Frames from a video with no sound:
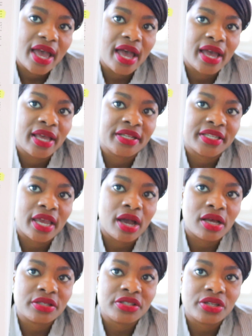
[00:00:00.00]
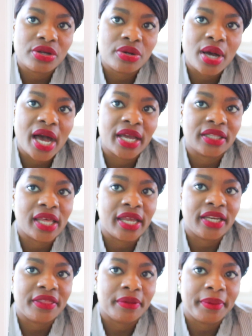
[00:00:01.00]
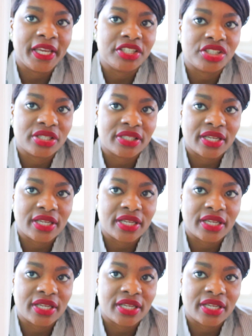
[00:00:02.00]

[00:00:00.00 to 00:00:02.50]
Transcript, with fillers: and I also highlighted the patient